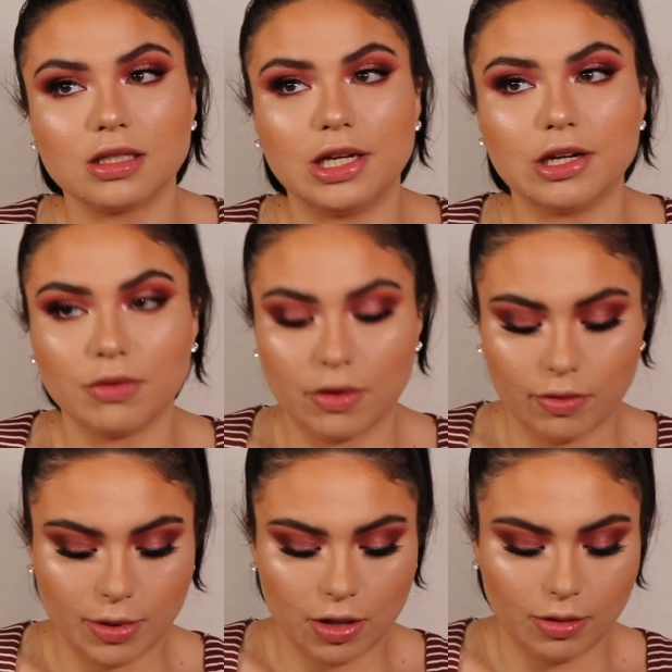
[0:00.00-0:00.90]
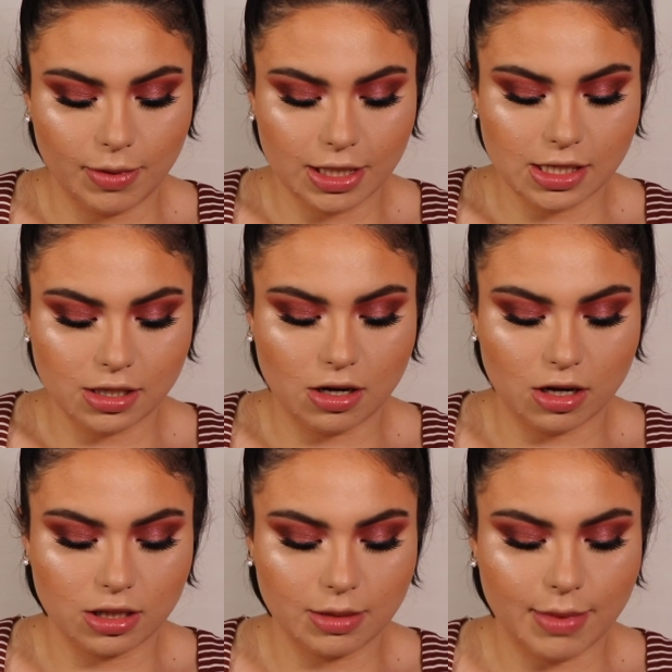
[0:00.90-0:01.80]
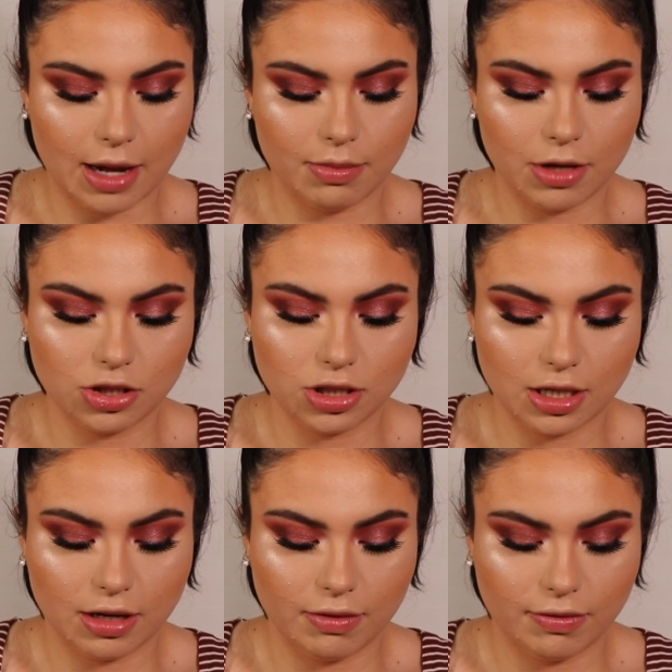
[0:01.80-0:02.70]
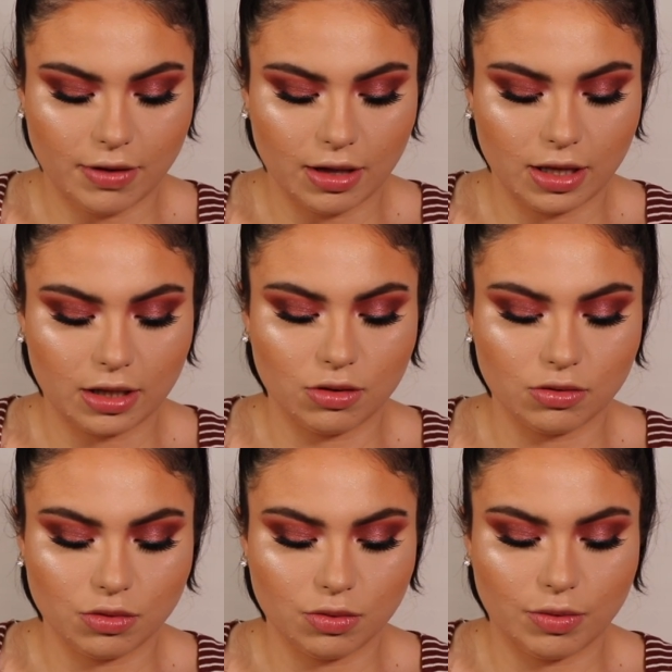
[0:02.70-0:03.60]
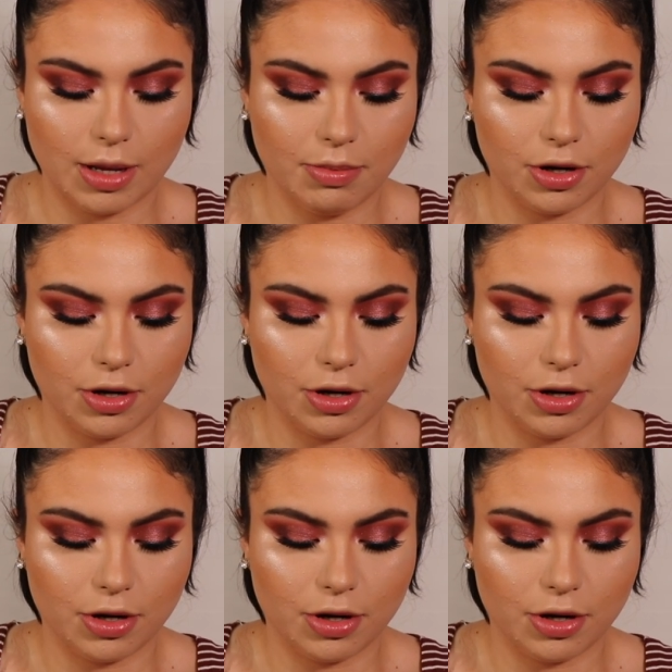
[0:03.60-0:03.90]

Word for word: geared away from it only because I had gotten to MAC blushes and I felt like those were way